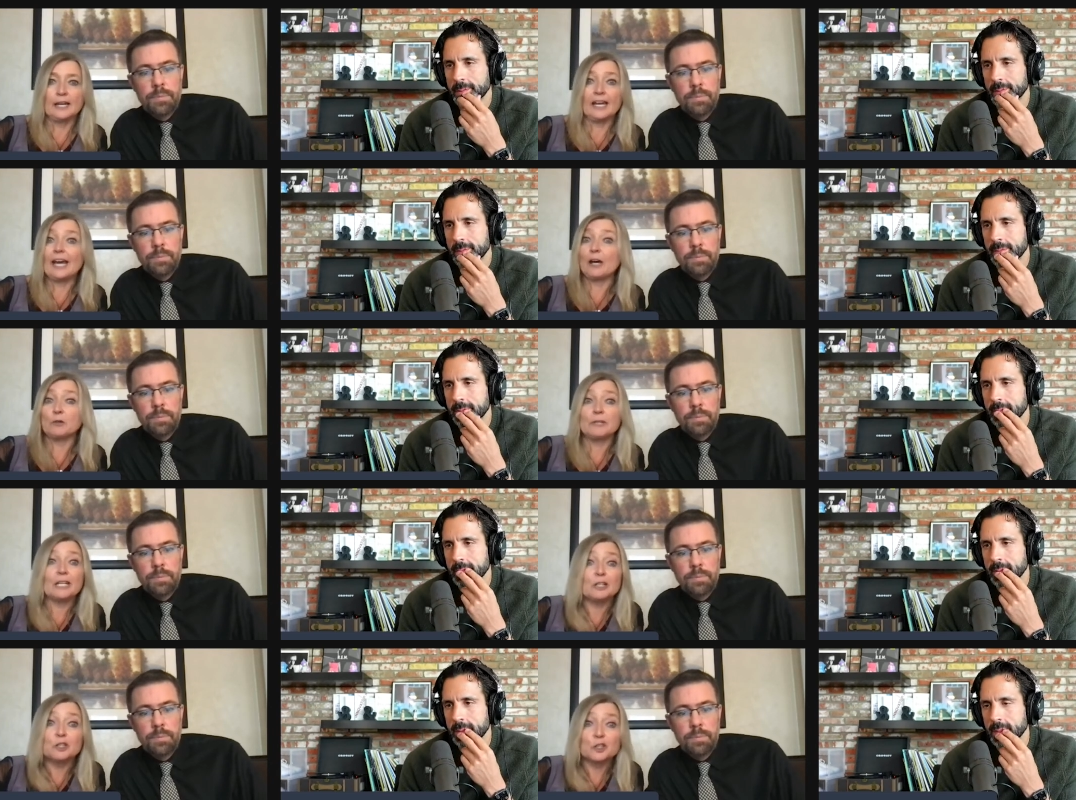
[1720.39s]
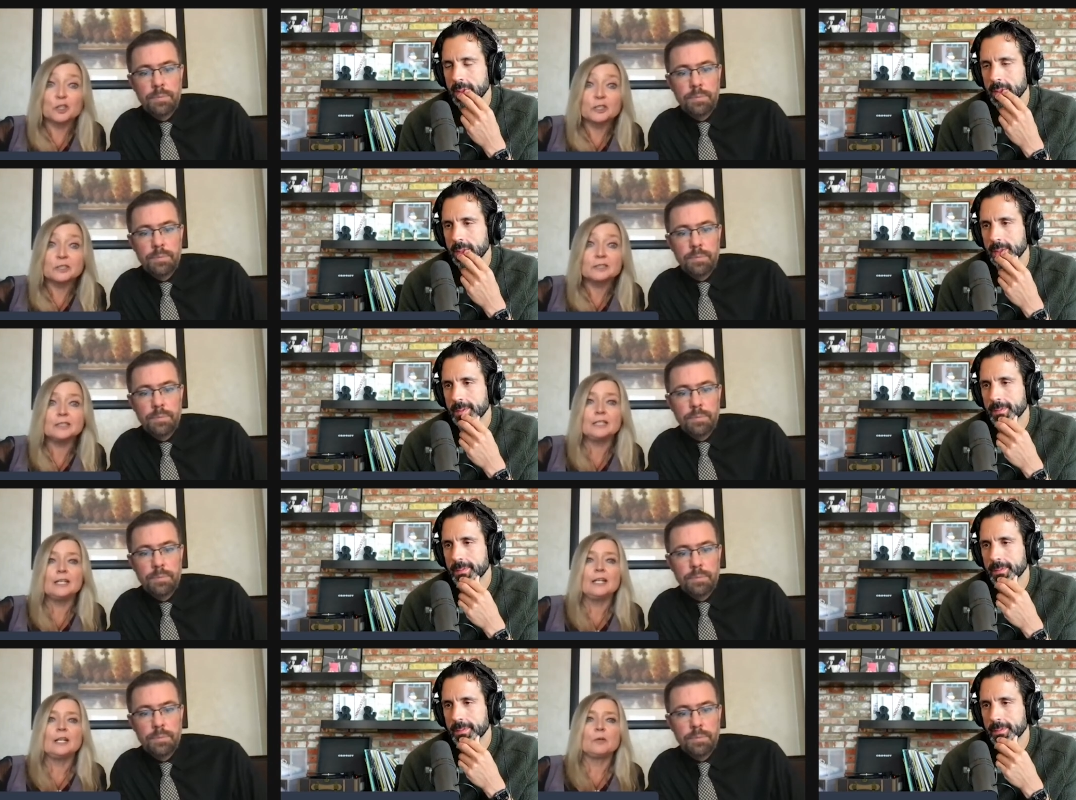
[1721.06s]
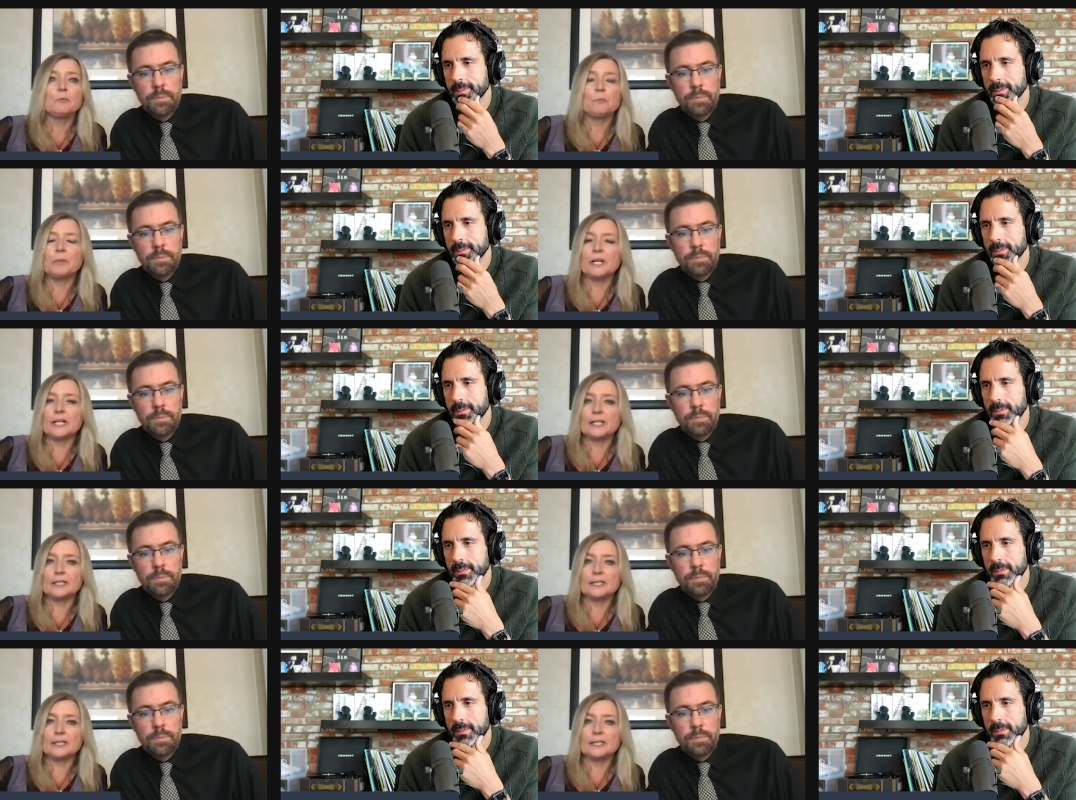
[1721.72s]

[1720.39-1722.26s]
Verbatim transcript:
Speaker 1: how they learn but